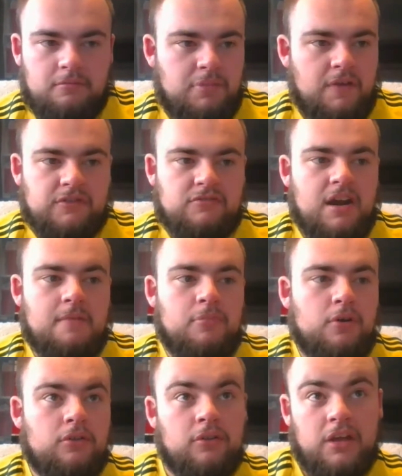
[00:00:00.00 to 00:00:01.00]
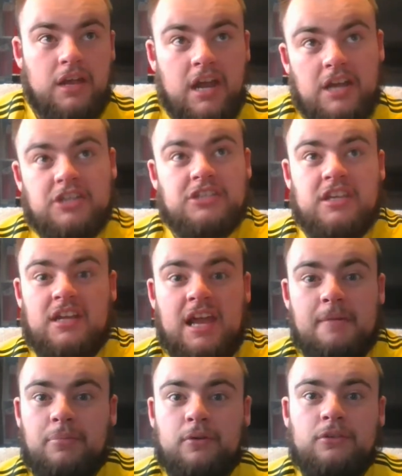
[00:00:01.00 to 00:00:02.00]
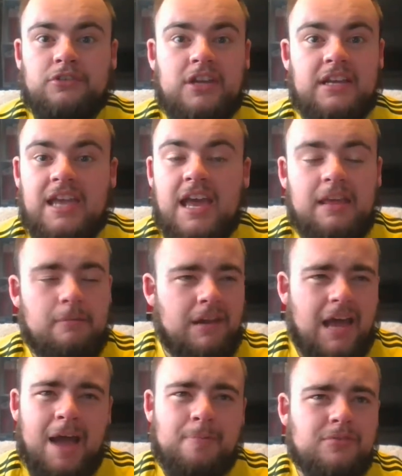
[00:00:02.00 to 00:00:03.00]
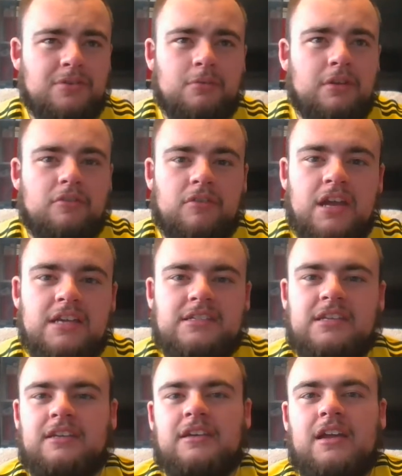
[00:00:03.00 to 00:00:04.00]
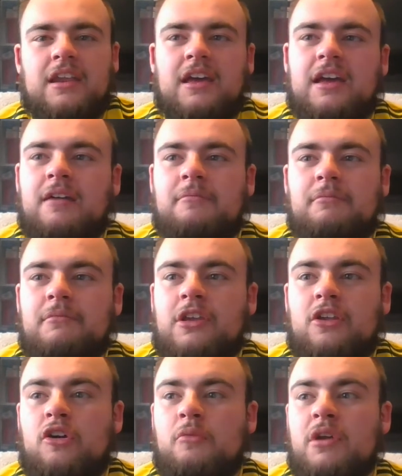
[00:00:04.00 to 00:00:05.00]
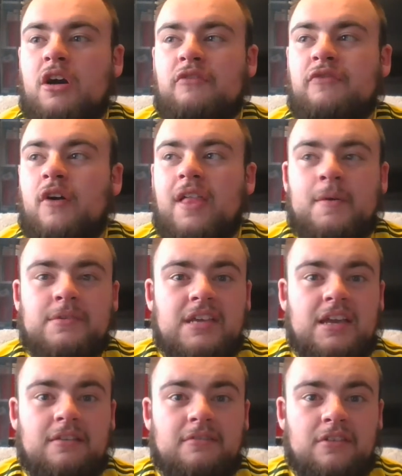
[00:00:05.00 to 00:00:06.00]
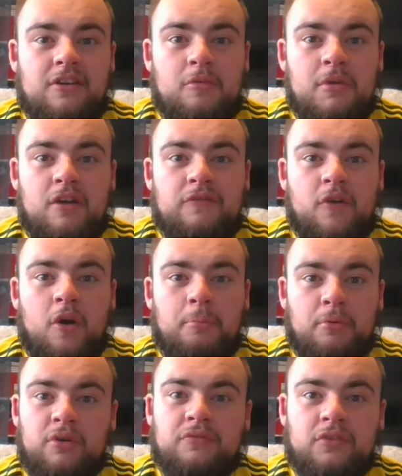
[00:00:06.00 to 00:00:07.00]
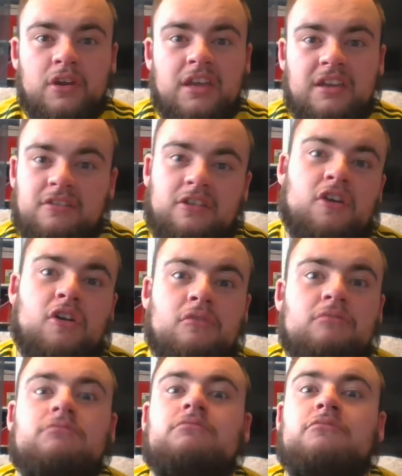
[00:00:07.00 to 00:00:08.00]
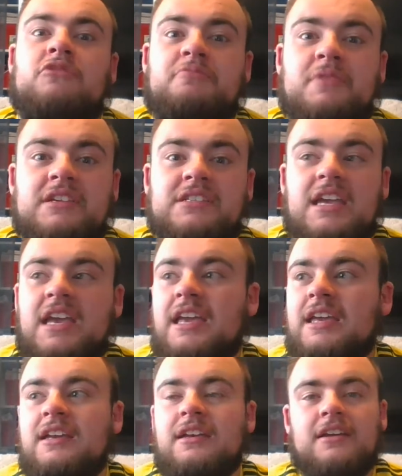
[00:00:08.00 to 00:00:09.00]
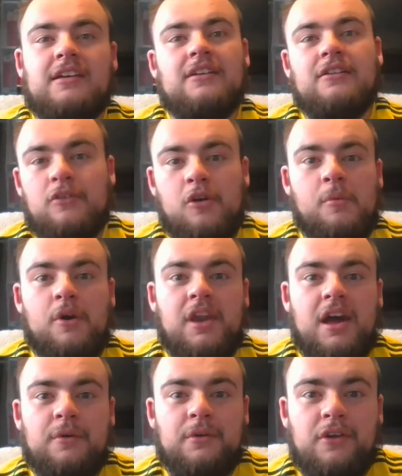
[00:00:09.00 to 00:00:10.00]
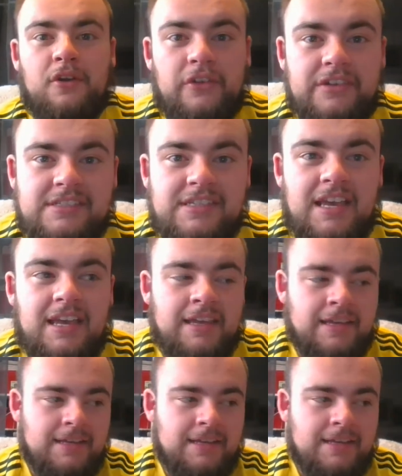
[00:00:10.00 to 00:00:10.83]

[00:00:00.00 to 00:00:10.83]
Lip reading: Bit of a scramble, and I just see the net bulging again. It went absolutely crazy. And, you know, we all thought that was it. You know, we all thought Boro have done it. You know, we beat City. Come on now, you know, this is it.